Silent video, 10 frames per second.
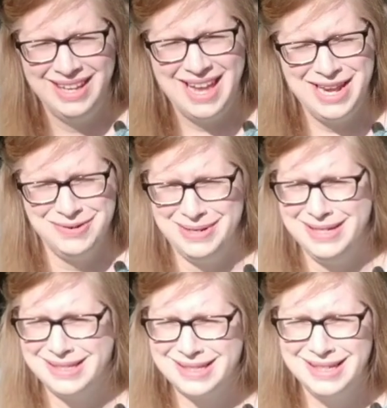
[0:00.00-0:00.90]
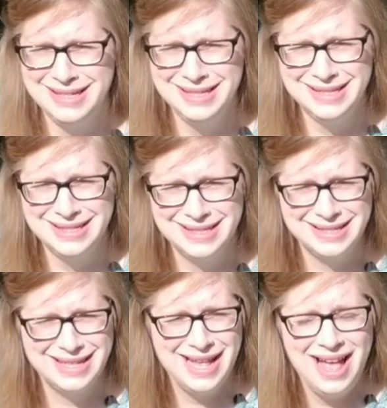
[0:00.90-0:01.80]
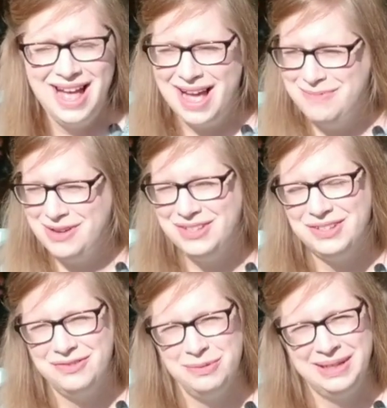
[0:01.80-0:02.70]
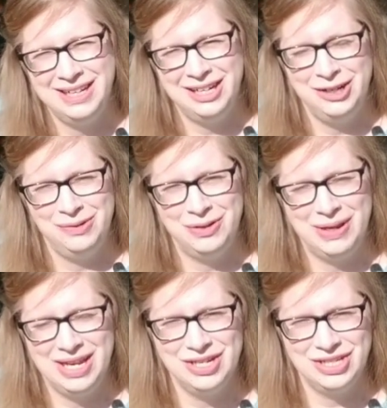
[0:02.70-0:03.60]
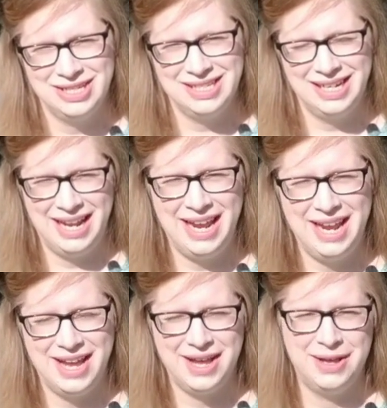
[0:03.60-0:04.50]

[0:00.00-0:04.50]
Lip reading: Anyways. I'm also filming in a new location today.